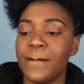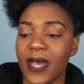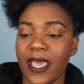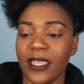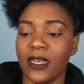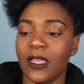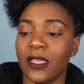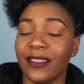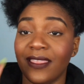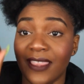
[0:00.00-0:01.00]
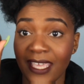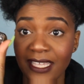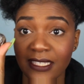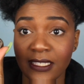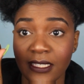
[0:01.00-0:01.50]
But
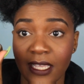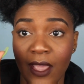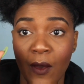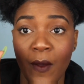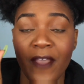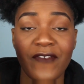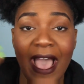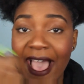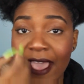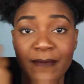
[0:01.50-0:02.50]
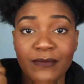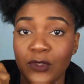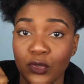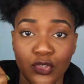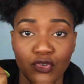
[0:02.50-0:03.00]
this, if I
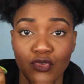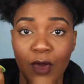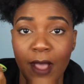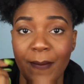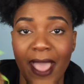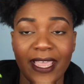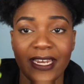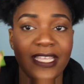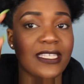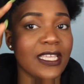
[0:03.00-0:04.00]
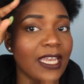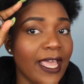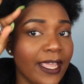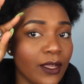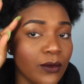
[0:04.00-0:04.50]
do a screw up, I can easily
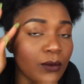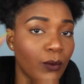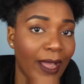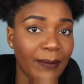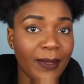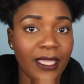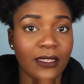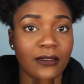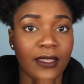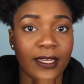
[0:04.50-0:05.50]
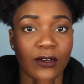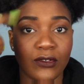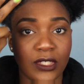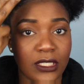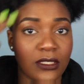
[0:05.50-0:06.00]
like wipe it and
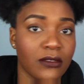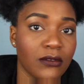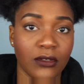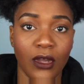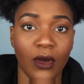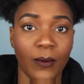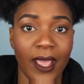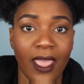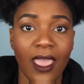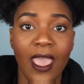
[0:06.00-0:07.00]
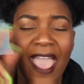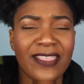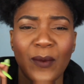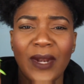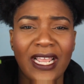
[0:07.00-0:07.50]
it'll just go away,
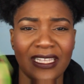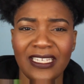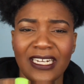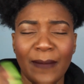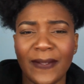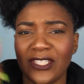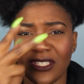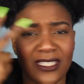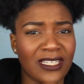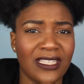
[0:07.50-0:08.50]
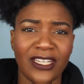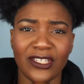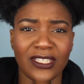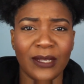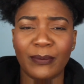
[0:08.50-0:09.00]
and then when I clean it up, it just
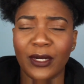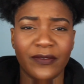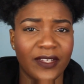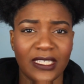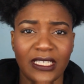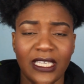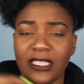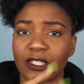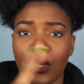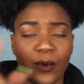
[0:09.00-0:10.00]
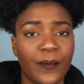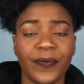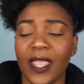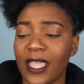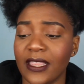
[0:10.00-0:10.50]
clears up perfectly. So
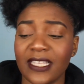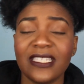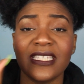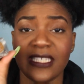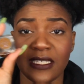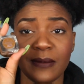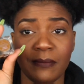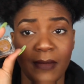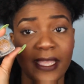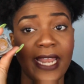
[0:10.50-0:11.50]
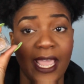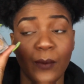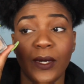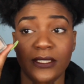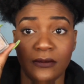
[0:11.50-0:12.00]
this is an
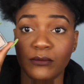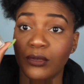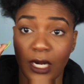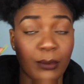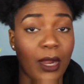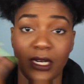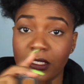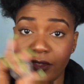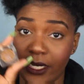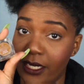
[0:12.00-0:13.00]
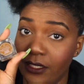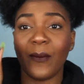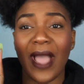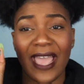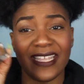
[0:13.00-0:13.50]
A1 brow product right here.
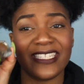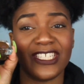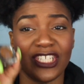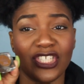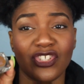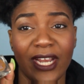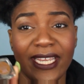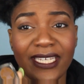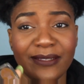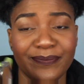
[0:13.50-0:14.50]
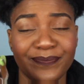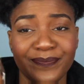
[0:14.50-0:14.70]
I would highly suggest trying it.